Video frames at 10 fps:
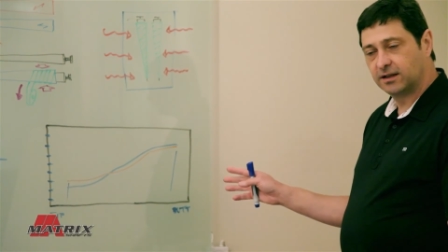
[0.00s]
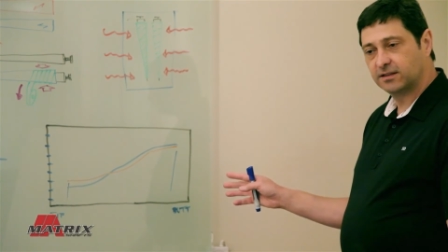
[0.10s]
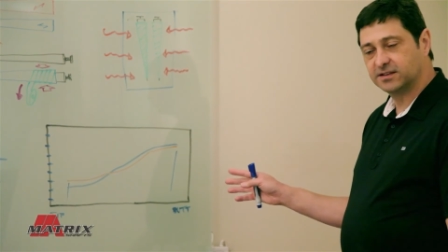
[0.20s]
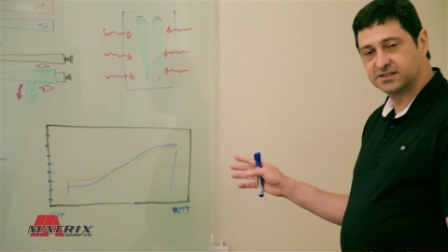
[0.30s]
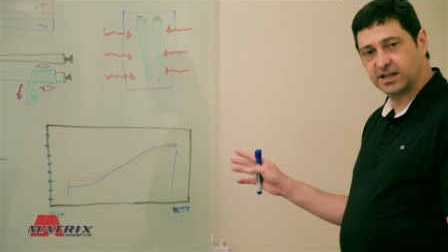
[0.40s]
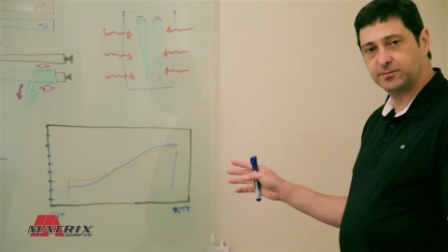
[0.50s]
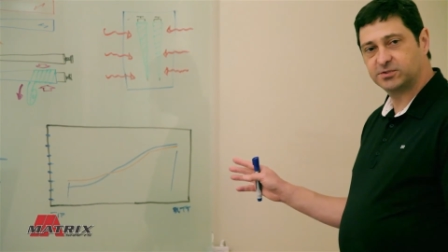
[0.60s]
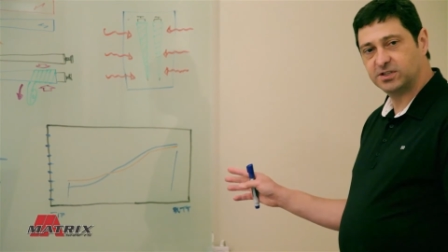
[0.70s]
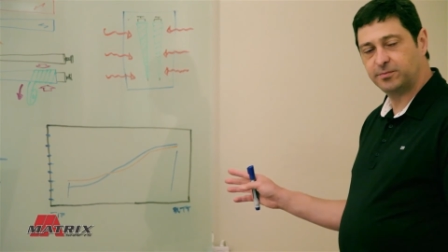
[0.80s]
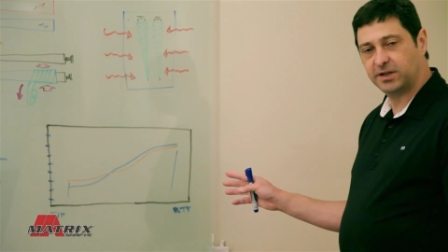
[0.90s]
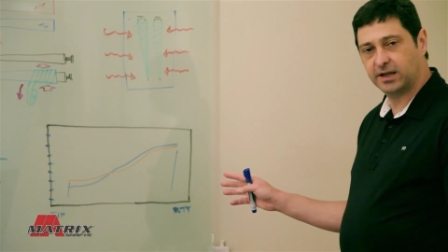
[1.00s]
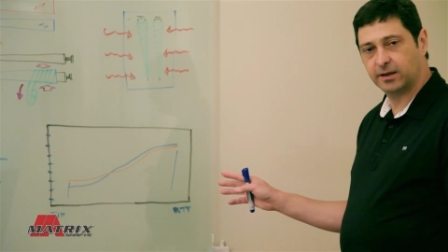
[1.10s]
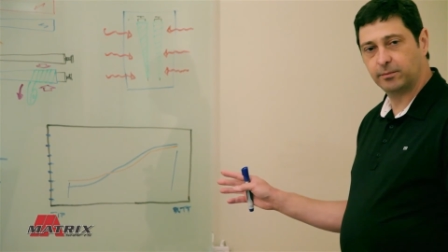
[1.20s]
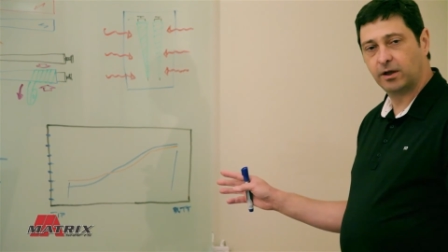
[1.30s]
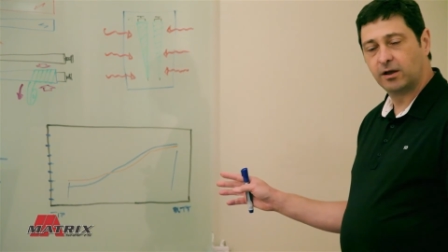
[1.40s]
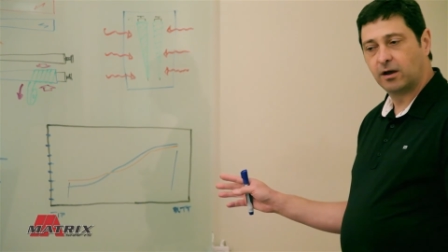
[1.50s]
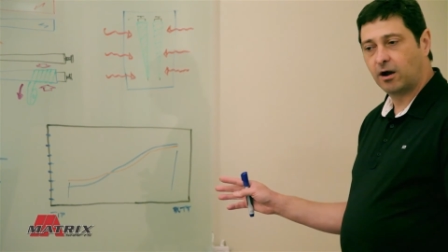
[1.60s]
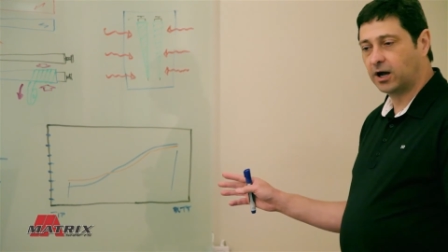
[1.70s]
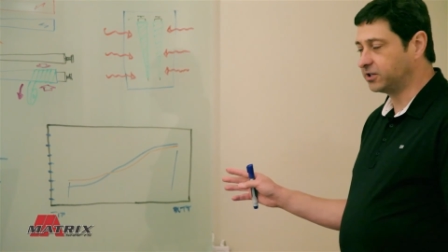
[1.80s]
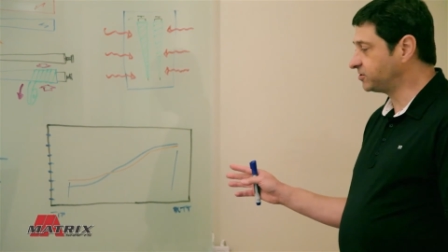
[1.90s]
the same CPM
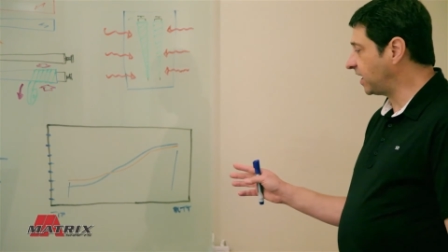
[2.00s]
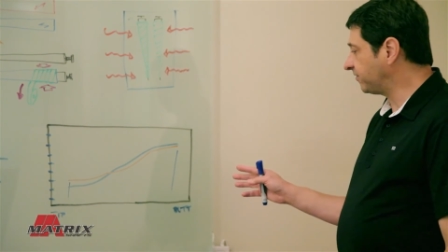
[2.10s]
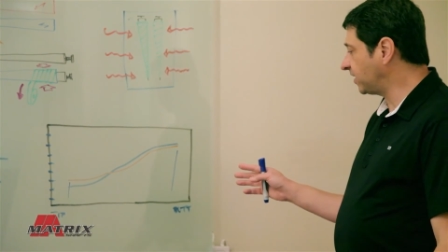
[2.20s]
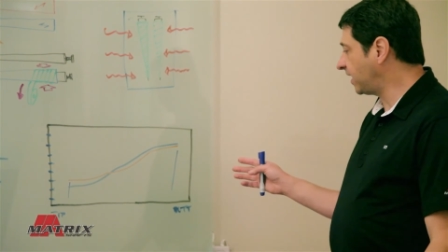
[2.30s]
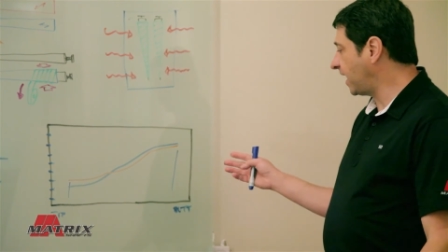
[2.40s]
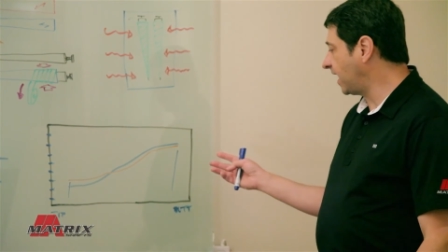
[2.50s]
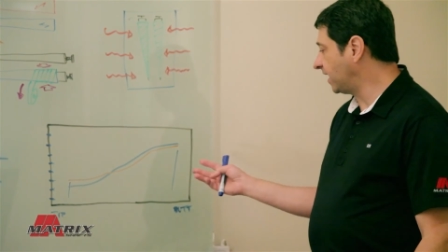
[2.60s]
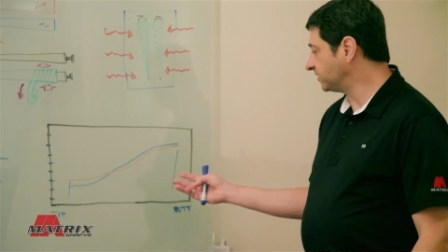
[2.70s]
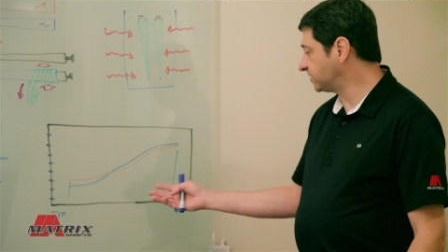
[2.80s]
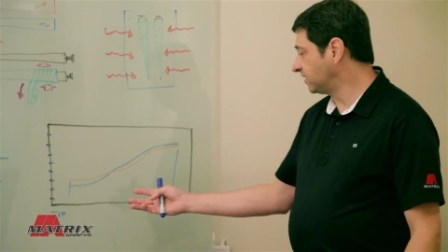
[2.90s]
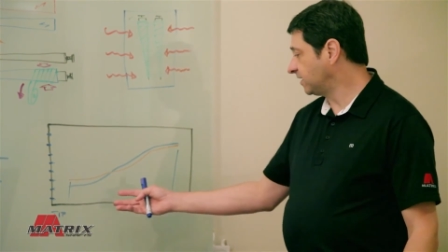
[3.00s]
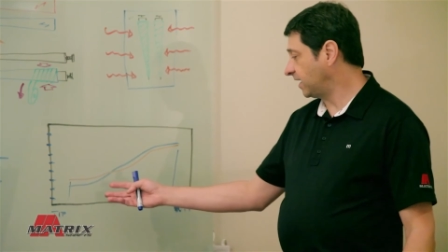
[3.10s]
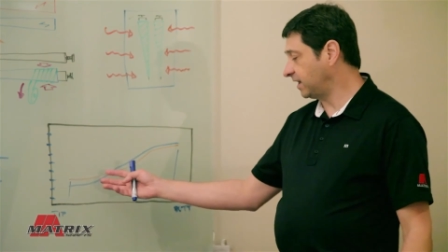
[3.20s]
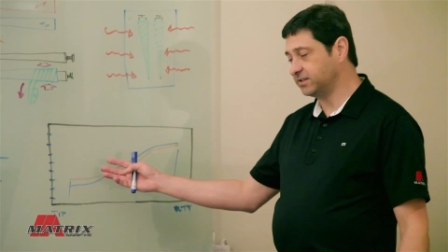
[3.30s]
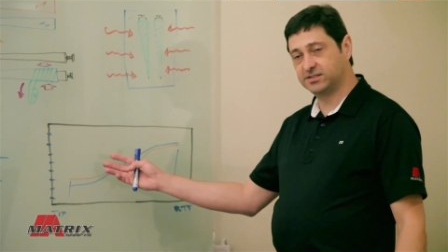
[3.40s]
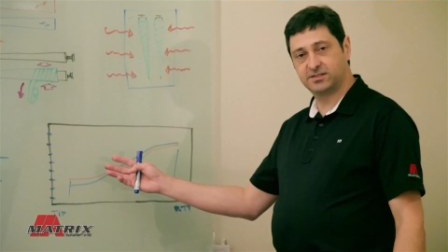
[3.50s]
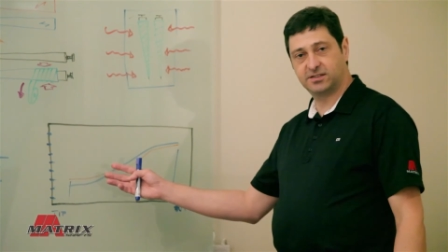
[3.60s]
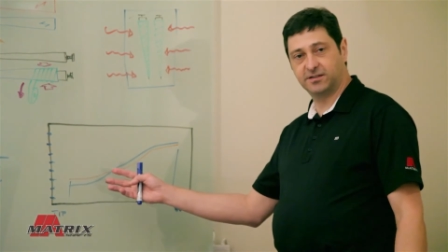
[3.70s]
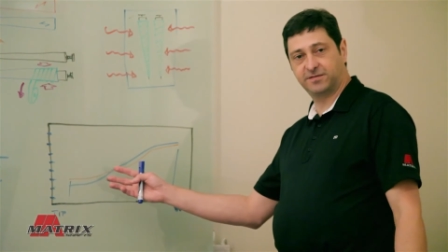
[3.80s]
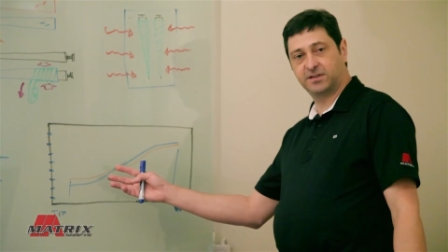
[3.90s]
on a shaft that has a
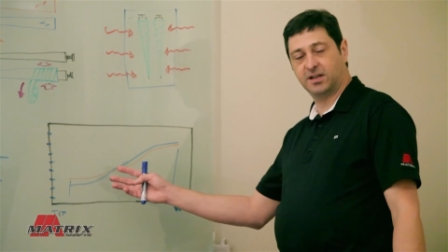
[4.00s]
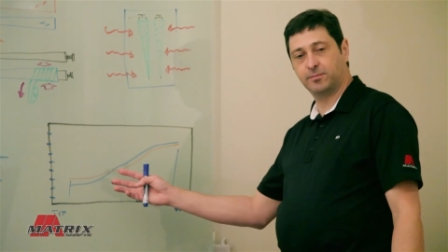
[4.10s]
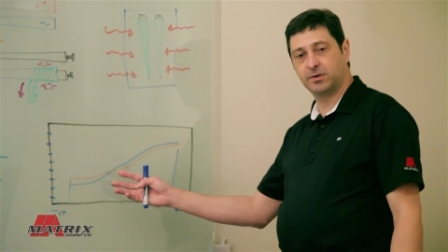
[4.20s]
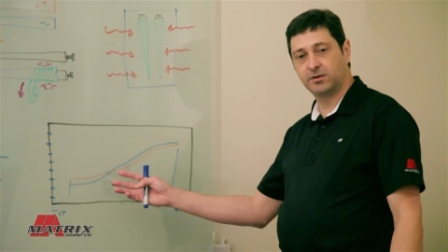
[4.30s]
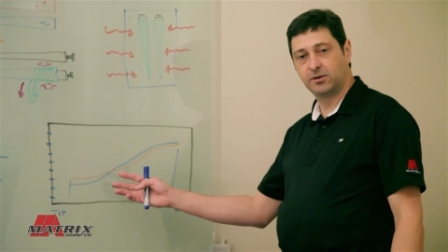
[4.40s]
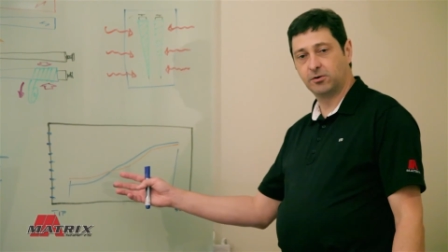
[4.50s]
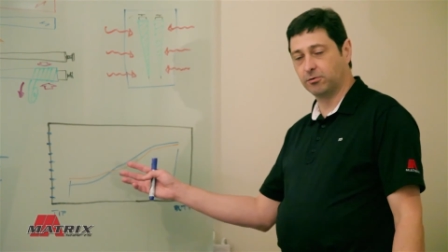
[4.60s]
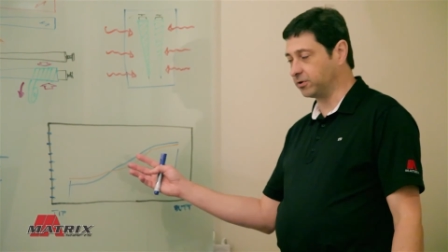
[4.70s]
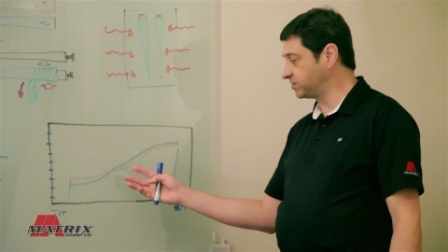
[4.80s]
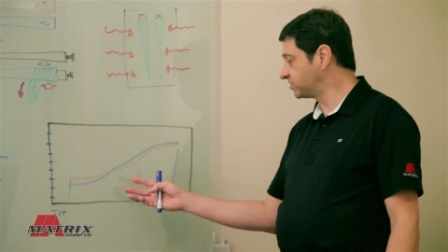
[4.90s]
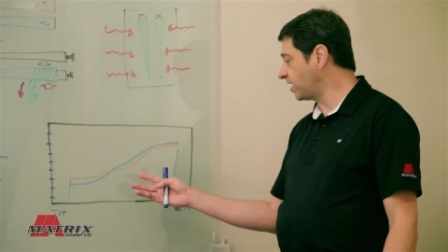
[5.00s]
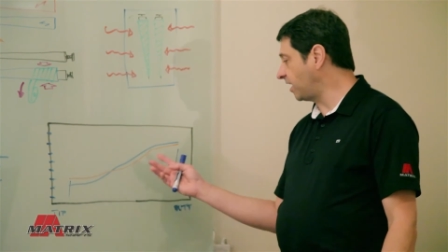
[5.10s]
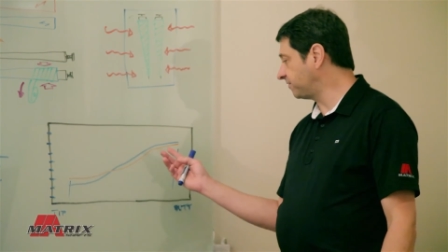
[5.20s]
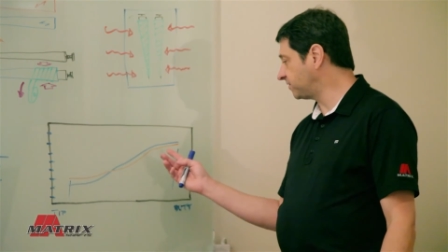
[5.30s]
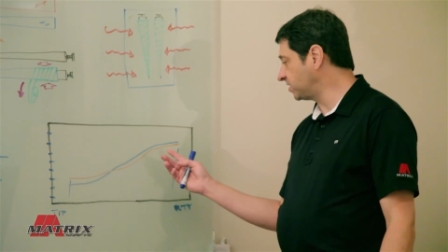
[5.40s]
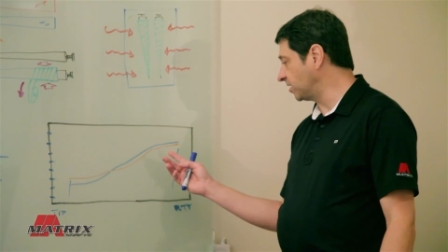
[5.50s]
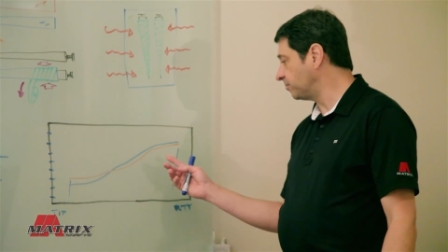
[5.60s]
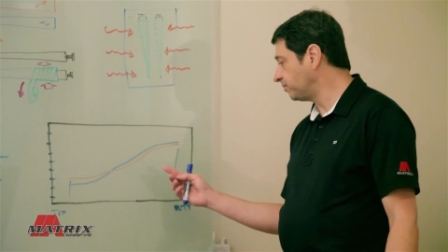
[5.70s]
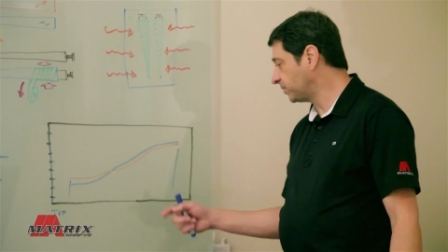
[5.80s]
stiff tip or a soft tip.